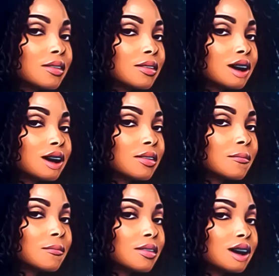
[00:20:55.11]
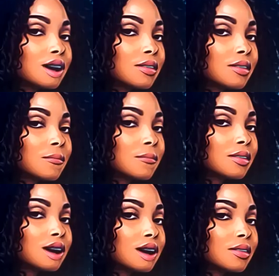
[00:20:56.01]
Girl, what are you talking about?
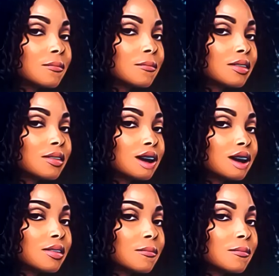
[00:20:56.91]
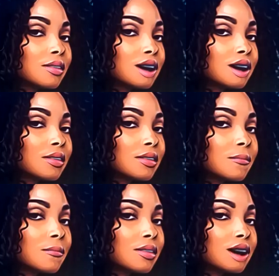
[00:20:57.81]
You can't go a scene
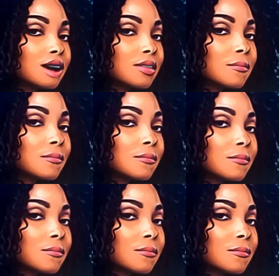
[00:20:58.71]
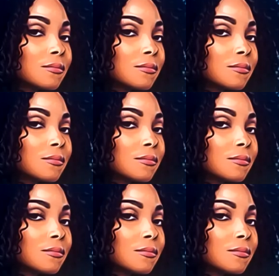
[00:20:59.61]
without mentioning them.